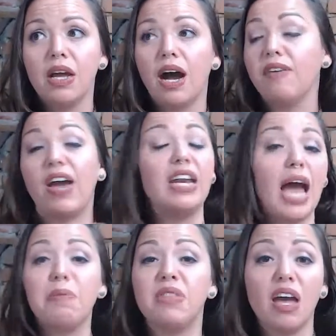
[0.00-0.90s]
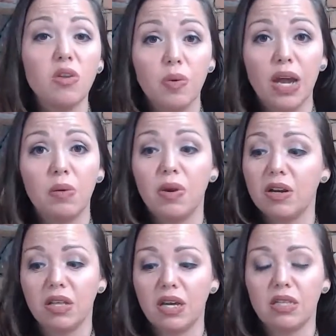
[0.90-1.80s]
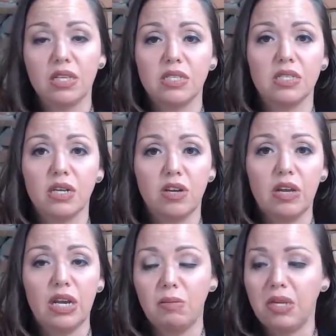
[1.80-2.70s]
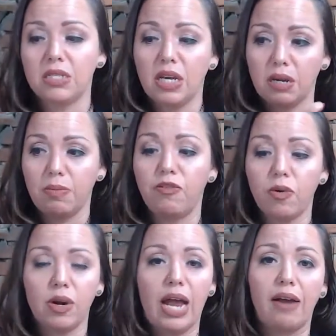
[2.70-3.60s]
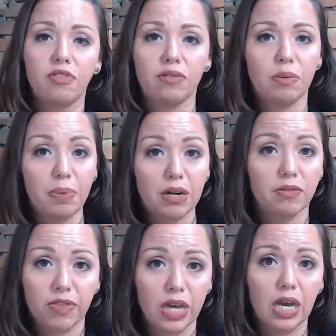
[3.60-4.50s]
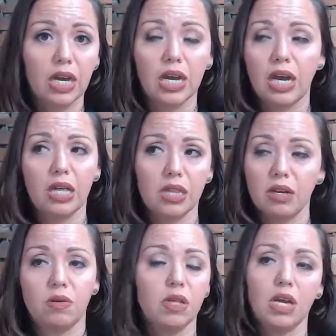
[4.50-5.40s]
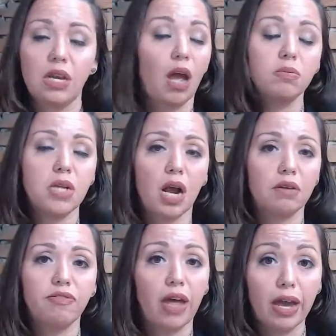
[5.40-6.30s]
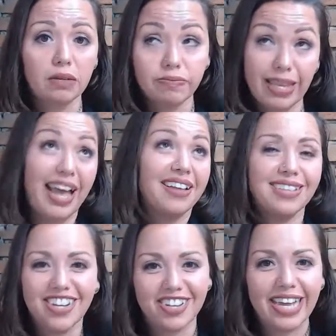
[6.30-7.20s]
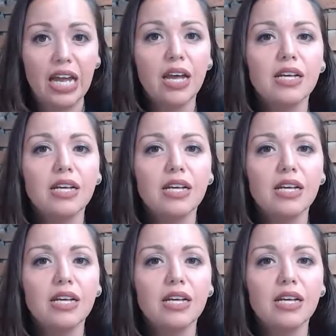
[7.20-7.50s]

I've had it happen the other way where you're like, are you kidding me? It's like a before and after of a butterfly, and they were like, no, it's not going to fly. Literally.